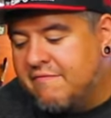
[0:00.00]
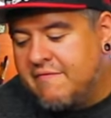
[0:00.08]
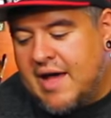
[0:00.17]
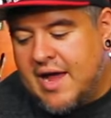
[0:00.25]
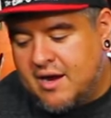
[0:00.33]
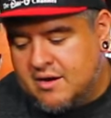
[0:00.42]
and
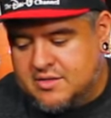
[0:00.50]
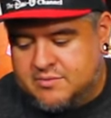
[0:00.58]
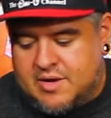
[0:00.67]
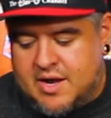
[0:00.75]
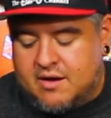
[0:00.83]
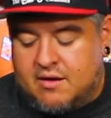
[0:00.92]
fire is
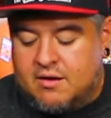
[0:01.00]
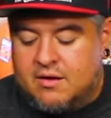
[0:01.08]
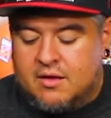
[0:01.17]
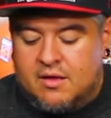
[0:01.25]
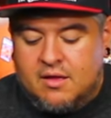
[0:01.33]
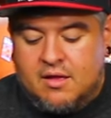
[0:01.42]
what I heard.
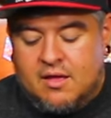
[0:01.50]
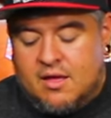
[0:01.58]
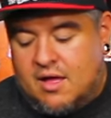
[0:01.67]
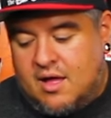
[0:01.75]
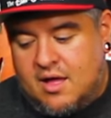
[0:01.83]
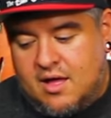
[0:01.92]

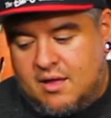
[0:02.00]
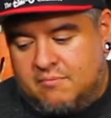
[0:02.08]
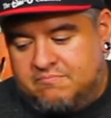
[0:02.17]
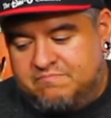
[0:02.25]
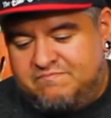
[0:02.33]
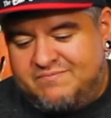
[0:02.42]

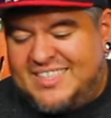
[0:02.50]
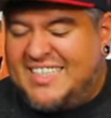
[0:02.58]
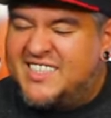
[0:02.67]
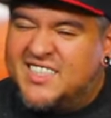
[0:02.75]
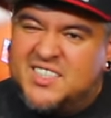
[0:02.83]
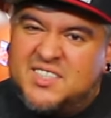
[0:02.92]

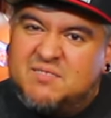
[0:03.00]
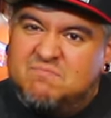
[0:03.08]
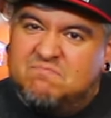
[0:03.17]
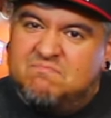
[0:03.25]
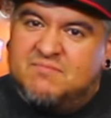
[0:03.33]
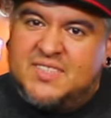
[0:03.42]
Decent.
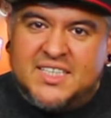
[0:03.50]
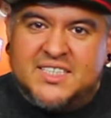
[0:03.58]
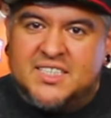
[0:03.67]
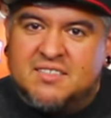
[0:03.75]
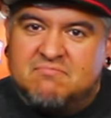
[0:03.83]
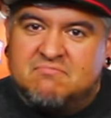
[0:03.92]

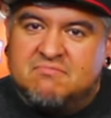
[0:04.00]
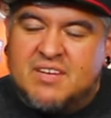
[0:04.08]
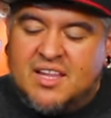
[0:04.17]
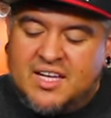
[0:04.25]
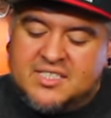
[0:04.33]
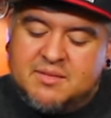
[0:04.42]
Decent.
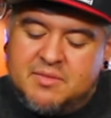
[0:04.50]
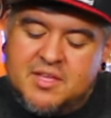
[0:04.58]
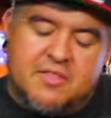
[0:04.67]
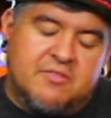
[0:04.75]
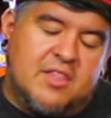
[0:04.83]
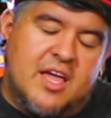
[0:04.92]
I like some of
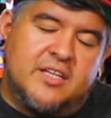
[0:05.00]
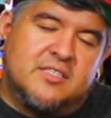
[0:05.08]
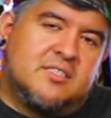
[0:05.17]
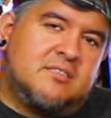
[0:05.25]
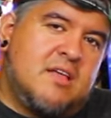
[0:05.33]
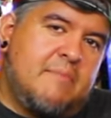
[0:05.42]
the other
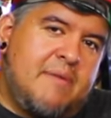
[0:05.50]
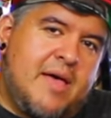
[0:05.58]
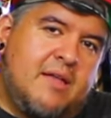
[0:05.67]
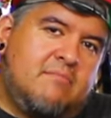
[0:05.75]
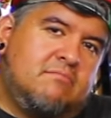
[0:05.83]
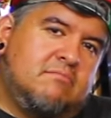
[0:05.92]
lines. Not
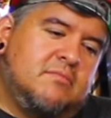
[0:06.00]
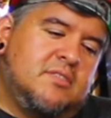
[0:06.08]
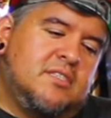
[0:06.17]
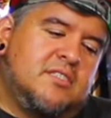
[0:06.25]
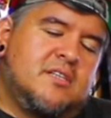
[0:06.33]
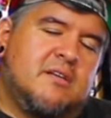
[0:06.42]
bad.
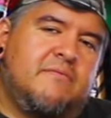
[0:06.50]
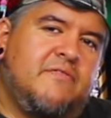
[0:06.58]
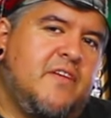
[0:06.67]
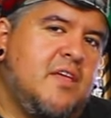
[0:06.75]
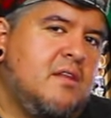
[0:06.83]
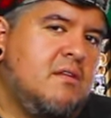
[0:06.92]
It's enough
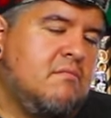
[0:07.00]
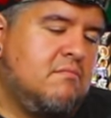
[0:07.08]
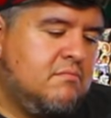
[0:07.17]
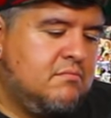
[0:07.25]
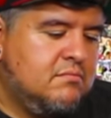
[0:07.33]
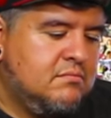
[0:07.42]
Finn. I am
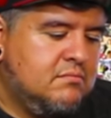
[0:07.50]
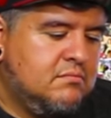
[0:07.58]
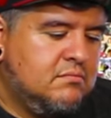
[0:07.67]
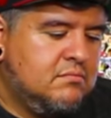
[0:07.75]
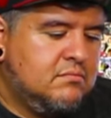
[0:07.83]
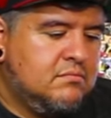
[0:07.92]
with the
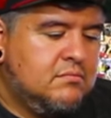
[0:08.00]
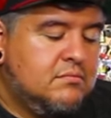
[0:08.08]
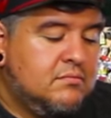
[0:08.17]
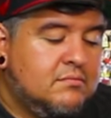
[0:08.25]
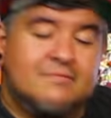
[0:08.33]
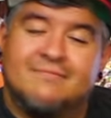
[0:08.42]

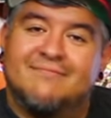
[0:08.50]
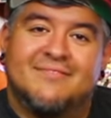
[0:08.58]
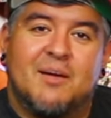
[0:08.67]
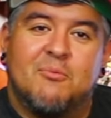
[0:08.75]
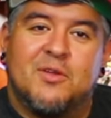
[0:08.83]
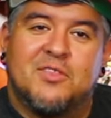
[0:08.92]
Resistance.
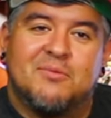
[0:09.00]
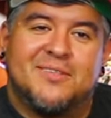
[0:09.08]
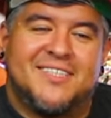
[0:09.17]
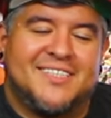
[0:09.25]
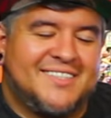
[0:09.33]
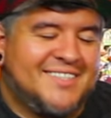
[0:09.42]
I'm with the
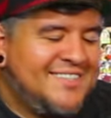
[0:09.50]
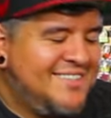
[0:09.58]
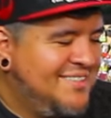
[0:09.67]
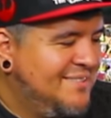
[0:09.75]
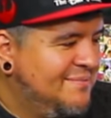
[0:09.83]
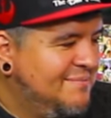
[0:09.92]
Resistance.
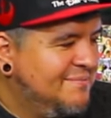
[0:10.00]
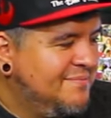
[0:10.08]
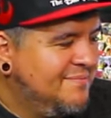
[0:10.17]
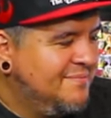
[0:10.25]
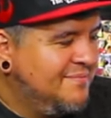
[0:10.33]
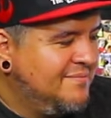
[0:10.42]
You don't know
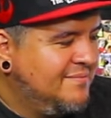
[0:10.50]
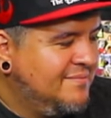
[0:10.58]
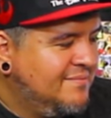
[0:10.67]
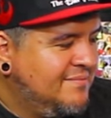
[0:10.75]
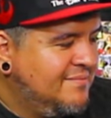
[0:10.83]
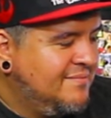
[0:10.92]
the First
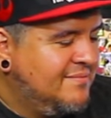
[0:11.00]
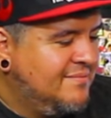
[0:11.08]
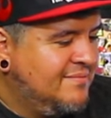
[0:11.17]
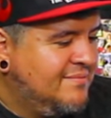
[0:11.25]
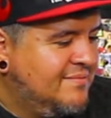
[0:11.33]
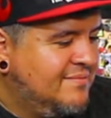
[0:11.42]
Order like
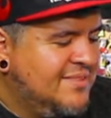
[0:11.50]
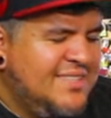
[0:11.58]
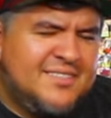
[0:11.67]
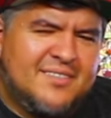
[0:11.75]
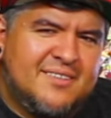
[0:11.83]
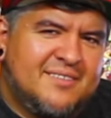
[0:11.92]
I do.
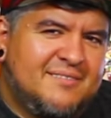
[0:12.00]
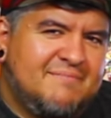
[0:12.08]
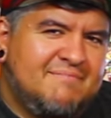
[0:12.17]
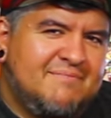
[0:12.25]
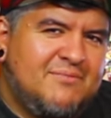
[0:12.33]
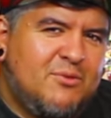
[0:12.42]
These are
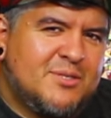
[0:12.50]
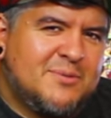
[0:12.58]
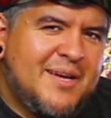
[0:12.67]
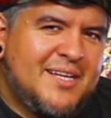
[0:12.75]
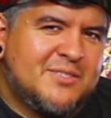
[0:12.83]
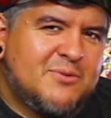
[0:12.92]
Force
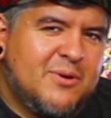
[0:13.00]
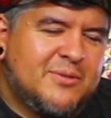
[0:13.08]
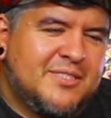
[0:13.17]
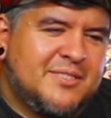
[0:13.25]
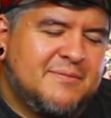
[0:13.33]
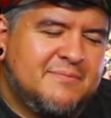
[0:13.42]
Awakens
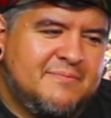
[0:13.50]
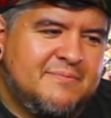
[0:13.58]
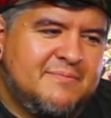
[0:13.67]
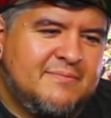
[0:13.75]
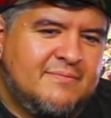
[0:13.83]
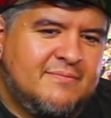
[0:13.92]
quotes. I can
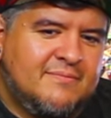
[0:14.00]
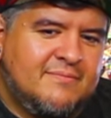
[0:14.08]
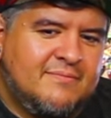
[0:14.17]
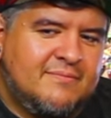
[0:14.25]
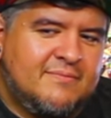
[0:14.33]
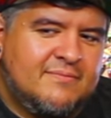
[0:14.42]
disable the
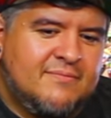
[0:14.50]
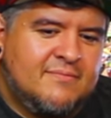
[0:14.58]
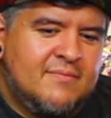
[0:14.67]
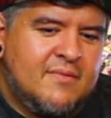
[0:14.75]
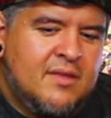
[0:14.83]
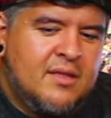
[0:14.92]
shields, but I
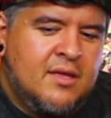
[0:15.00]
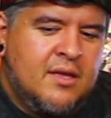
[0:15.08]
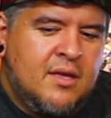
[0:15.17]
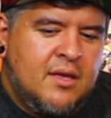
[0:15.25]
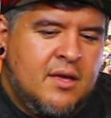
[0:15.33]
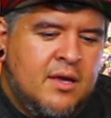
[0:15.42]
have to be
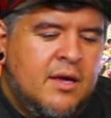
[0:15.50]
there.